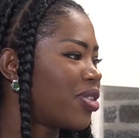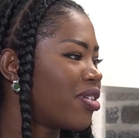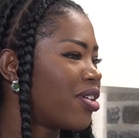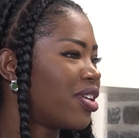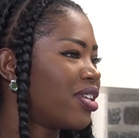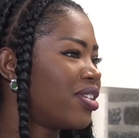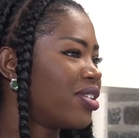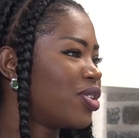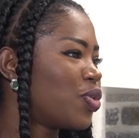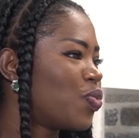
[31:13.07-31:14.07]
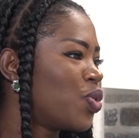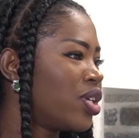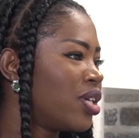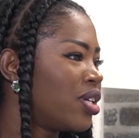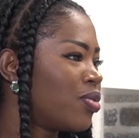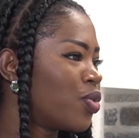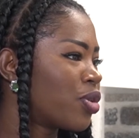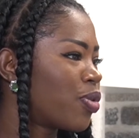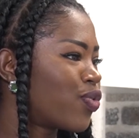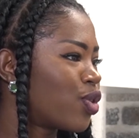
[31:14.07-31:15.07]
But then we were
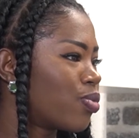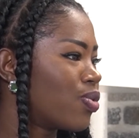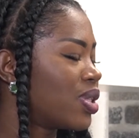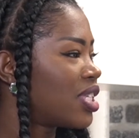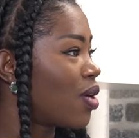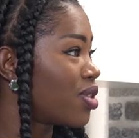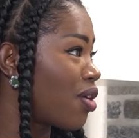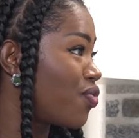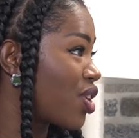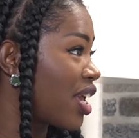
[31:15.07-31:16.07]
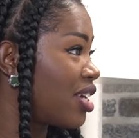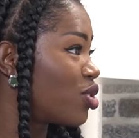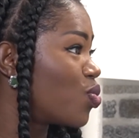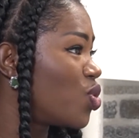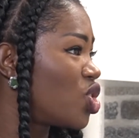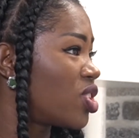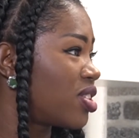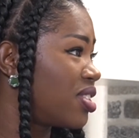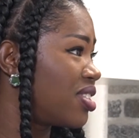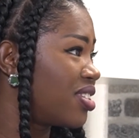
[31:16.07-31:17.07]
performing with South Africans, which
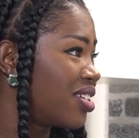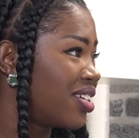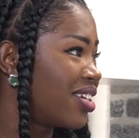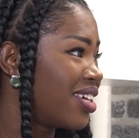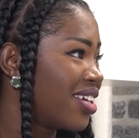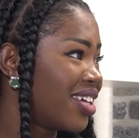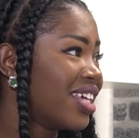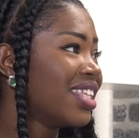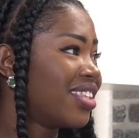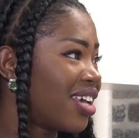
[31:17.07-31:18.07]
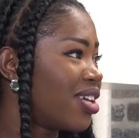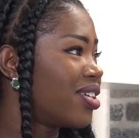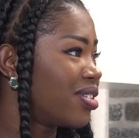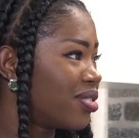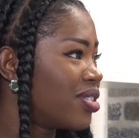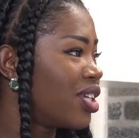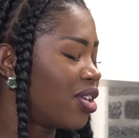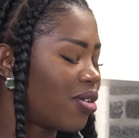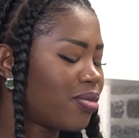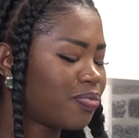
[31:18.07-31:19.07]
is, they, you
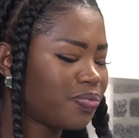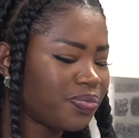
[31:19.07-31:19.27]
know.